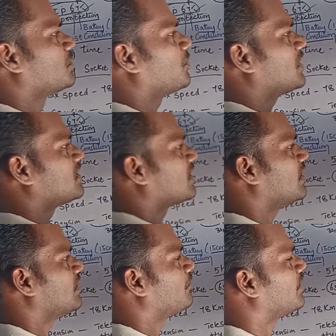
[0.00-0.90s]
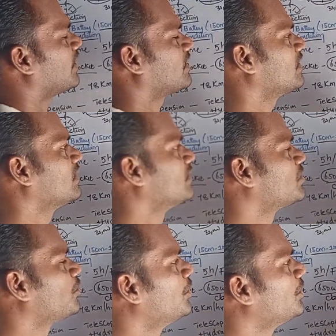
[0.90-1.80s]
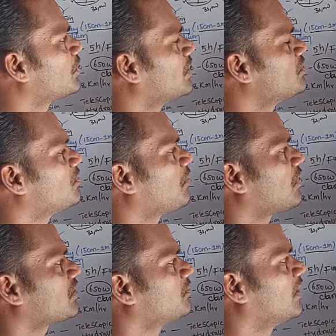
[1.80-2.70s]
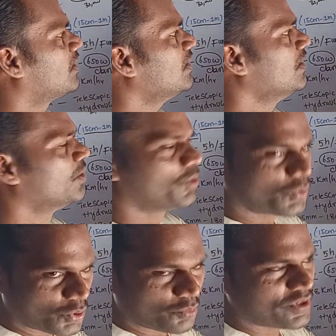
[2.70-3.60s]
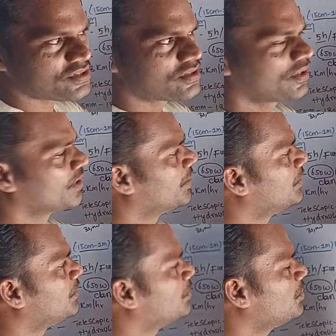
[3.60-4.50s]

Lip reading: So, but generally if you take this is going to consume approximately 2 rupees. In 2